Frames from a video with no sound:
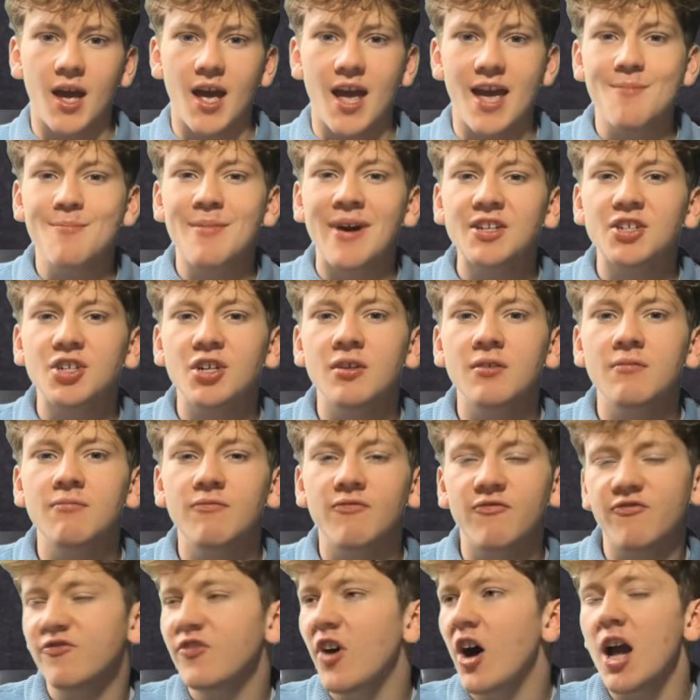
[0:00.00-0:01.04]
Imagine
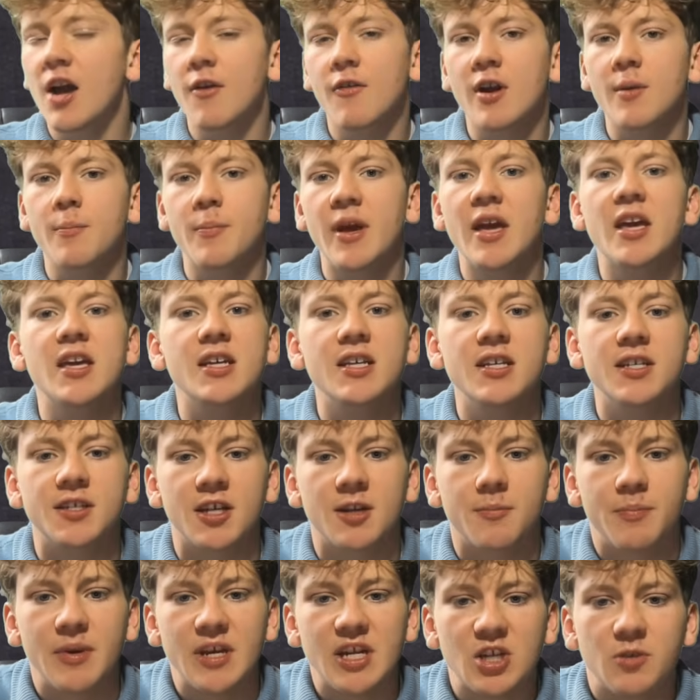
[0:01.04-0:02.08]
firing peas at
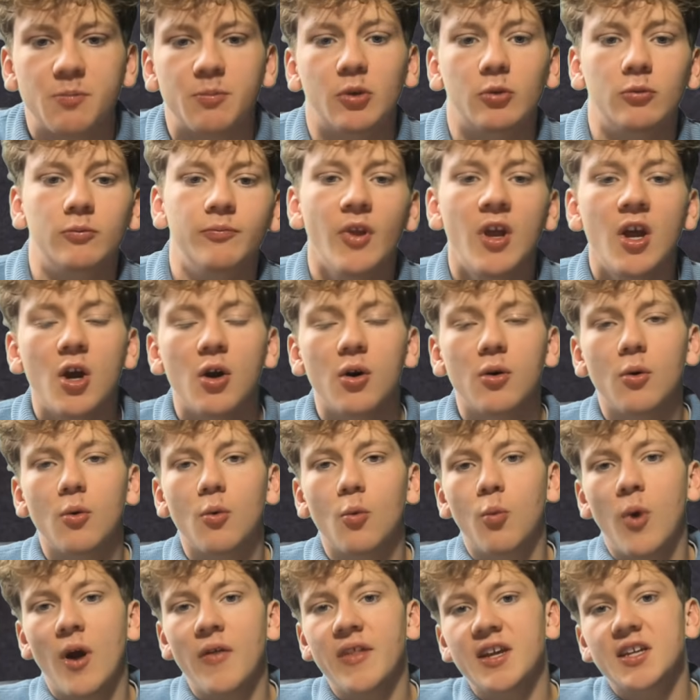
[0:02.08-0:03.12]
a beach ball.
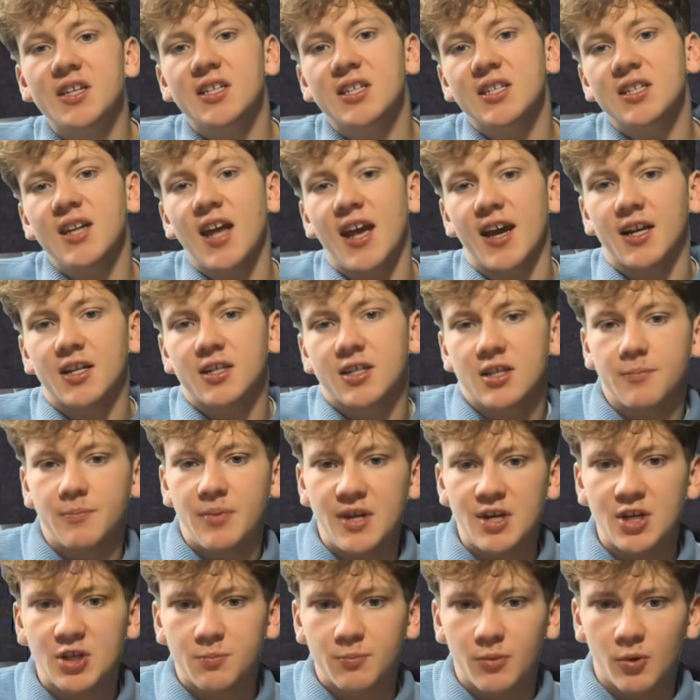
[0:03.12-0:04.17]
When they stick to the
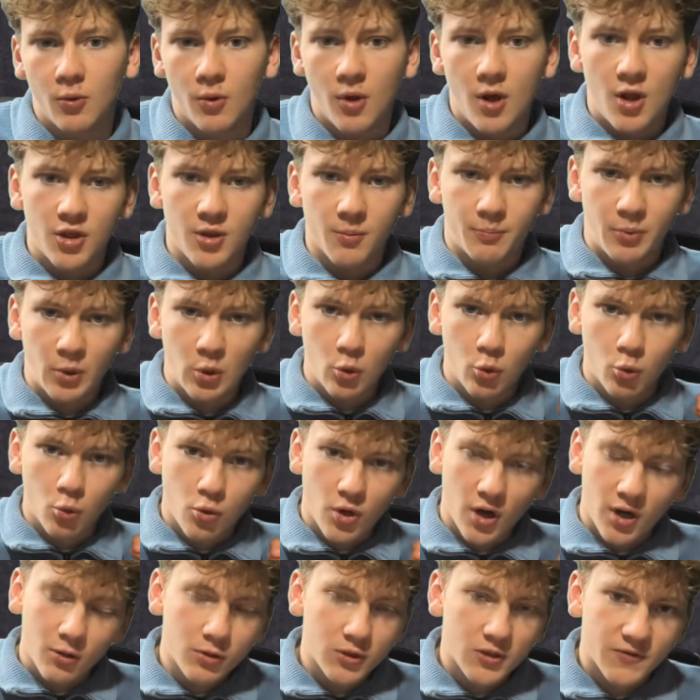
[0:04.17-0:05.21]
beach ball, the ball
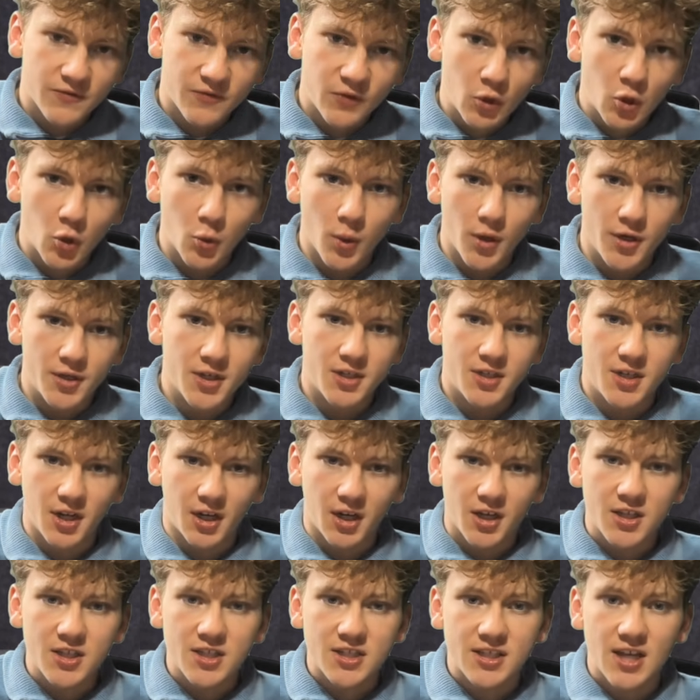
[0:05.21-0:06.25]
rolls forward to
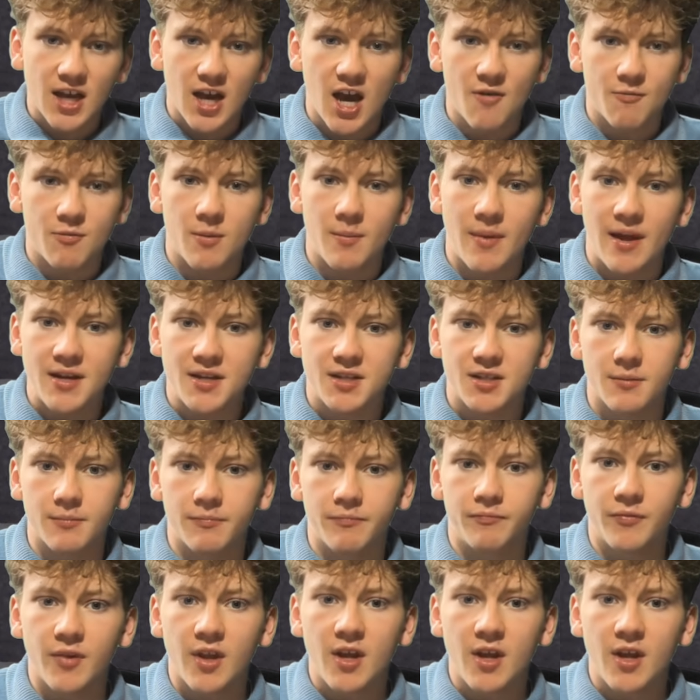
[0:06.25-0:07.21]
conserve momentum.